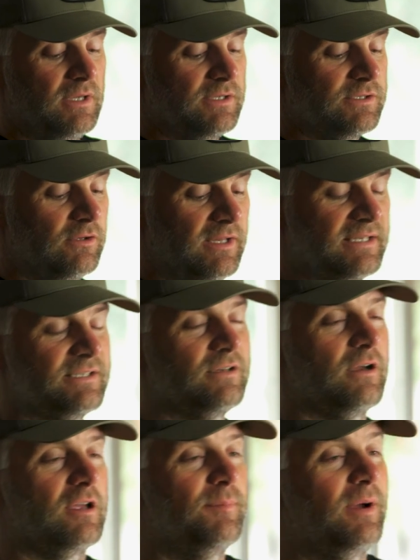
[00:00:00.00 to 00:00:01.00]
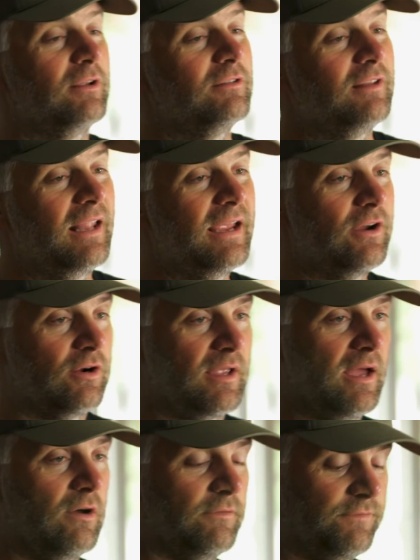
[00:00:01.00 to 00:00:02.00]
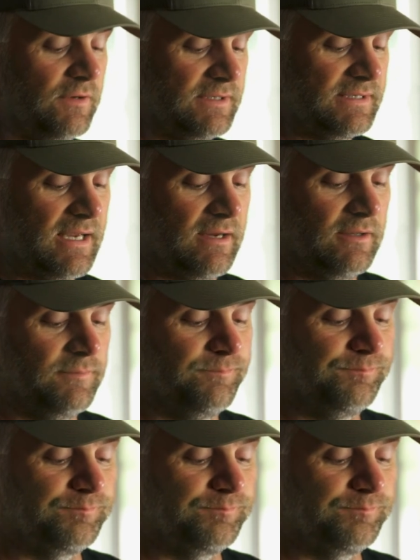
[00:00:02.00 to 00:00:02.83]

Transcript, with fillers: So let's talk about layer count for a second.